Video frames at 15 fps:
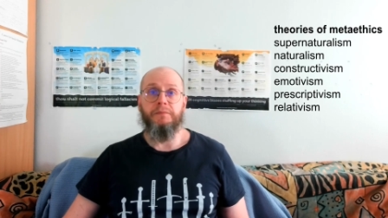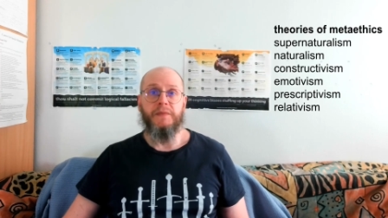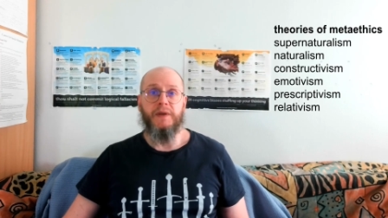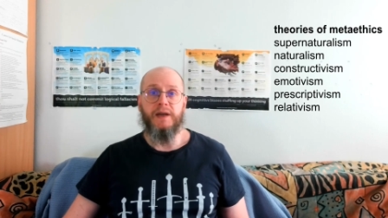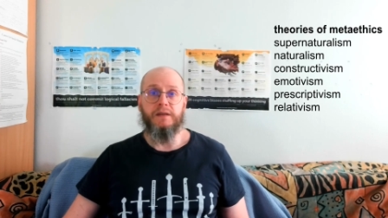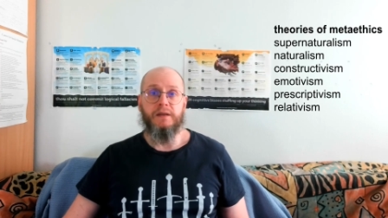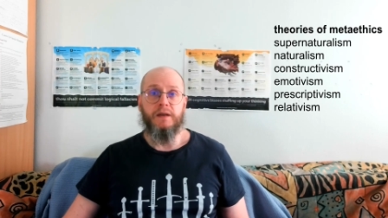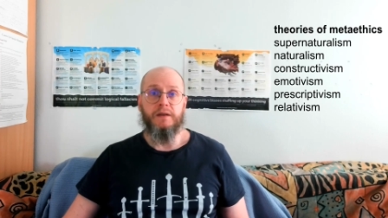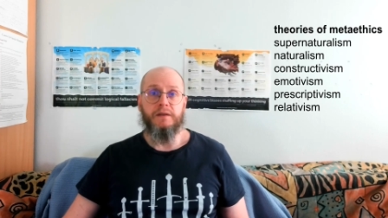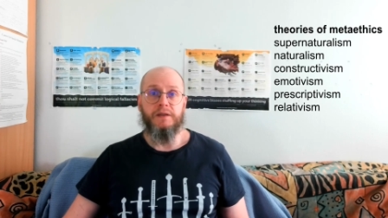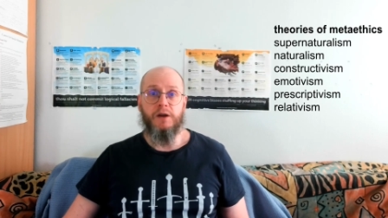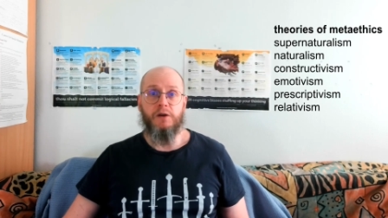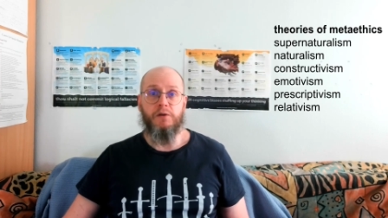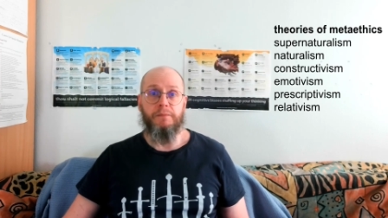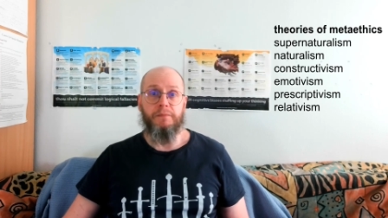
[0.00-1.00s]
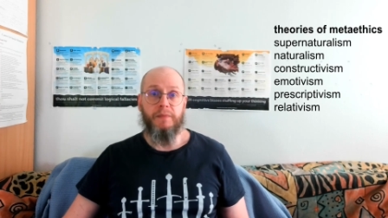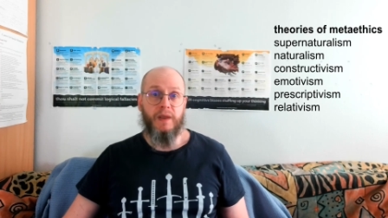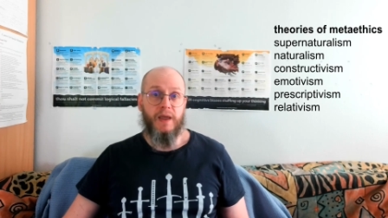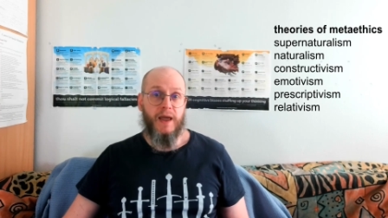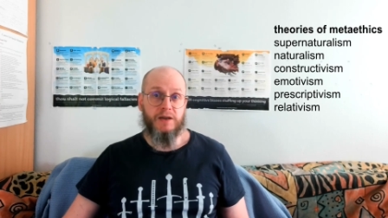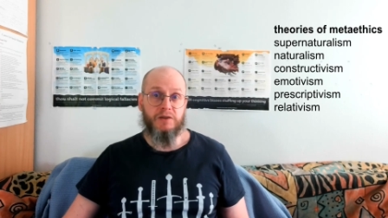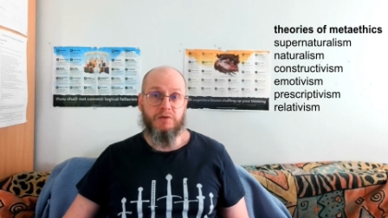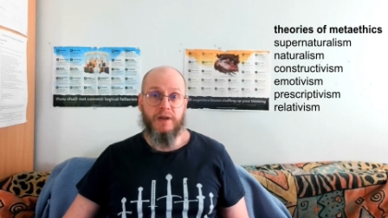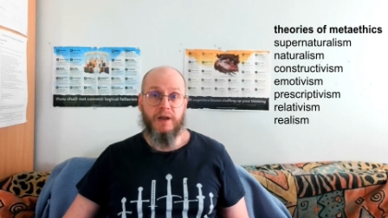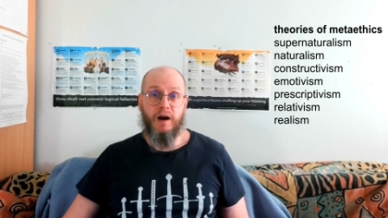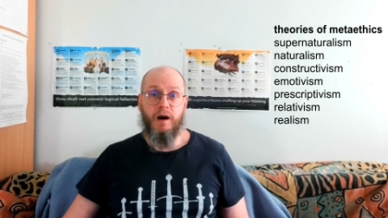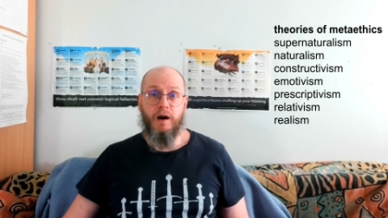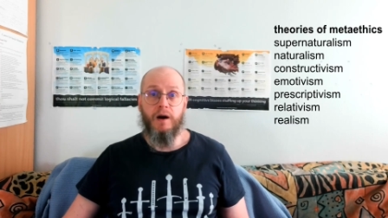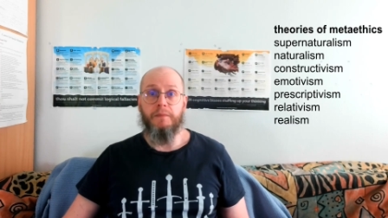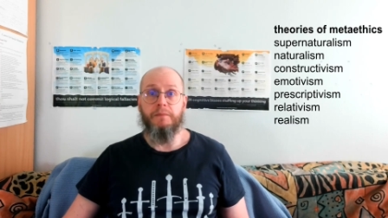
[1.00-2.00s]
that there actually
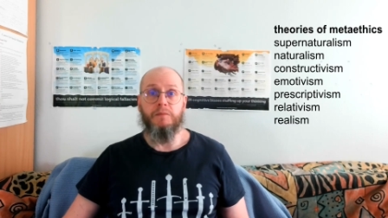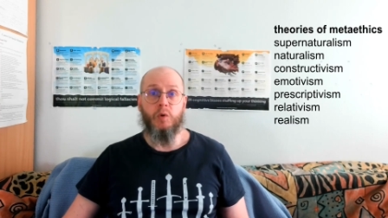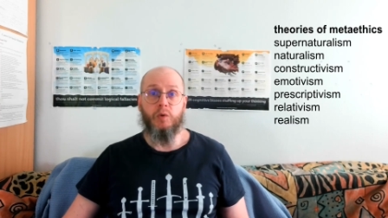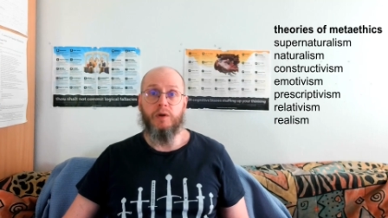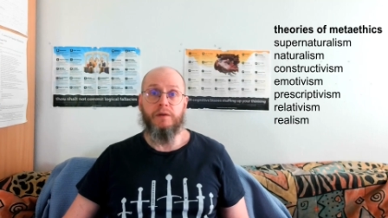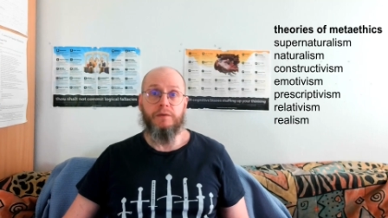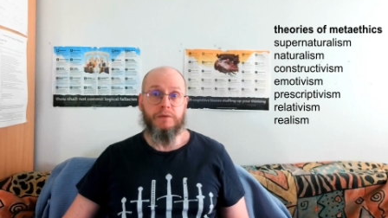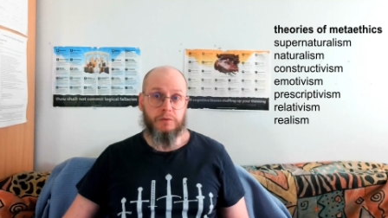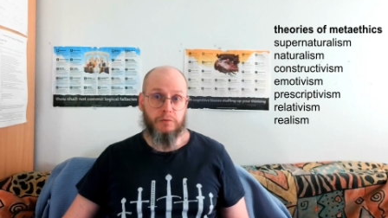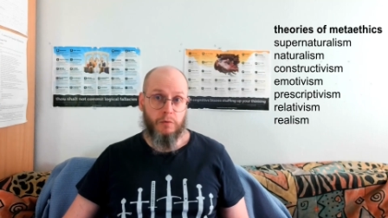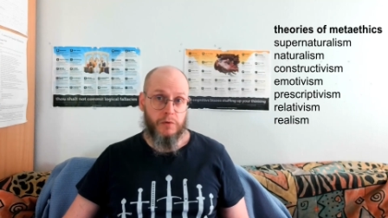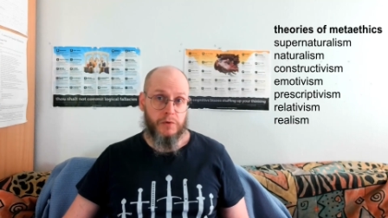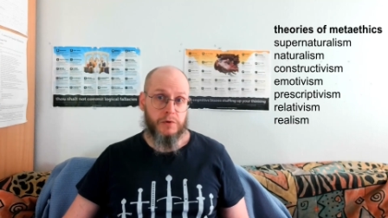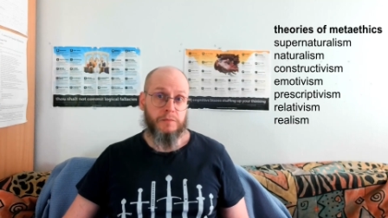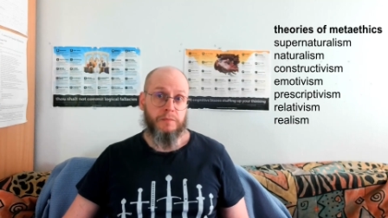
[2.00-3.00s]
are moral truths,